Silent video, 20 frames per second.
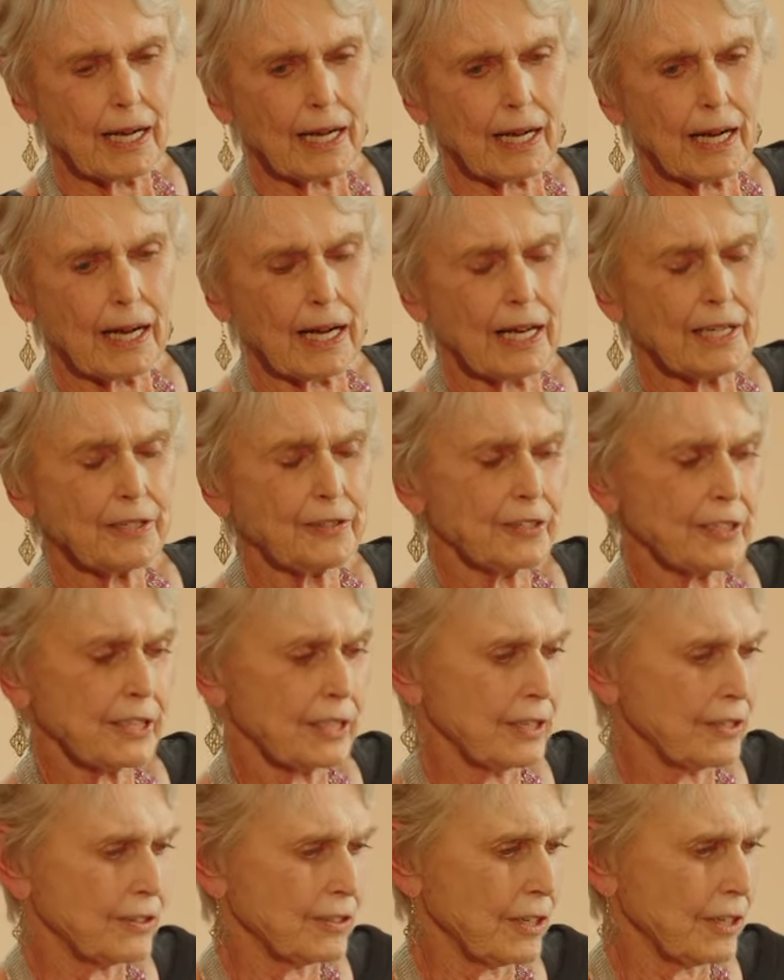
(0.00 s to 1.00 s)
I think
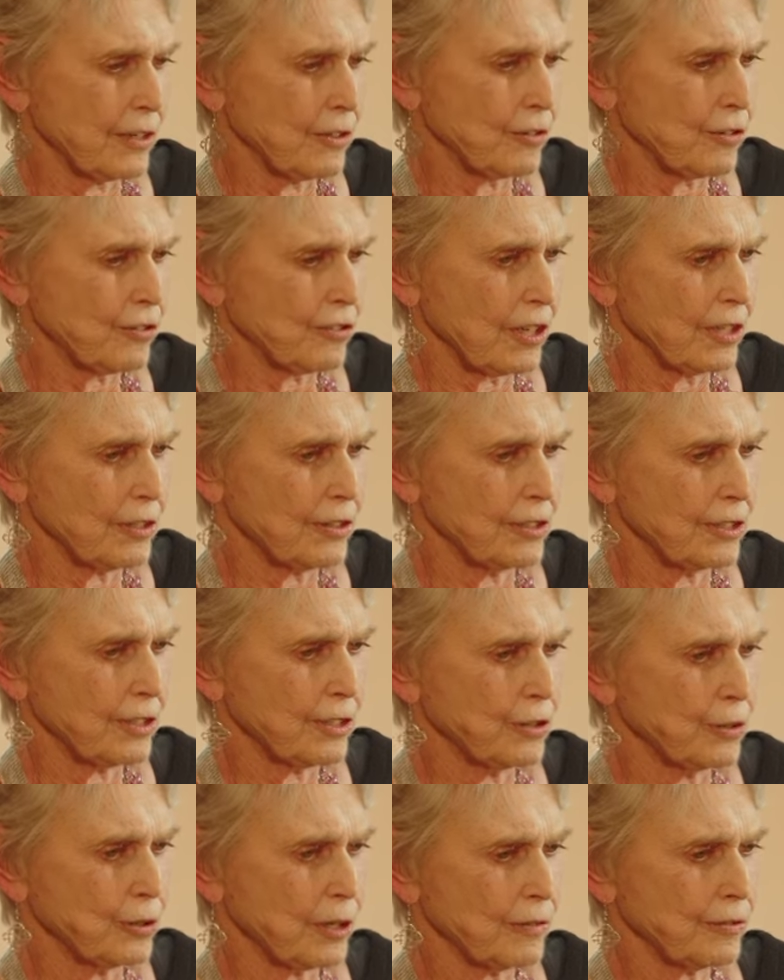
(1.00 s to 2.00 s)
it does. I think
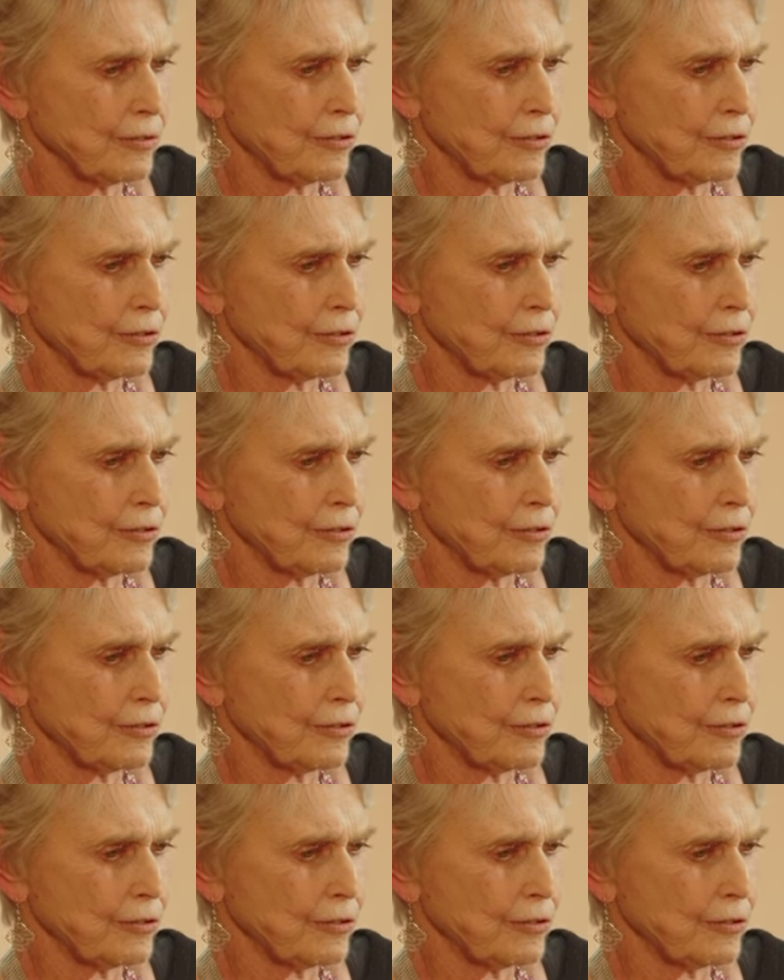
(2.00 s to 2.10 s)
you have